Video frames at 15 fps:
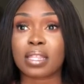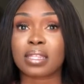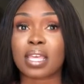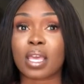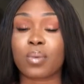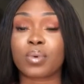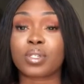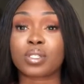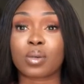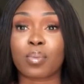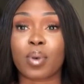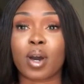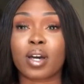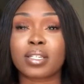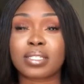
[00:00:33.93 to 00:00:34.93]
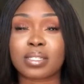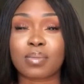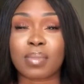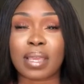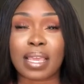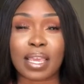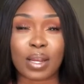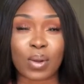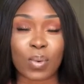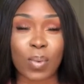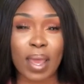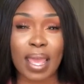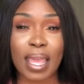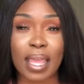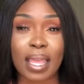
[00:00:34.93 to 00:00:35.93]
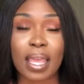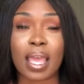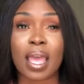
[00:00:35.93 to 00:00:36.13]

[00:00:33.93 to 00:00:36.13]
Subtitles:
they were surpassing me in a way,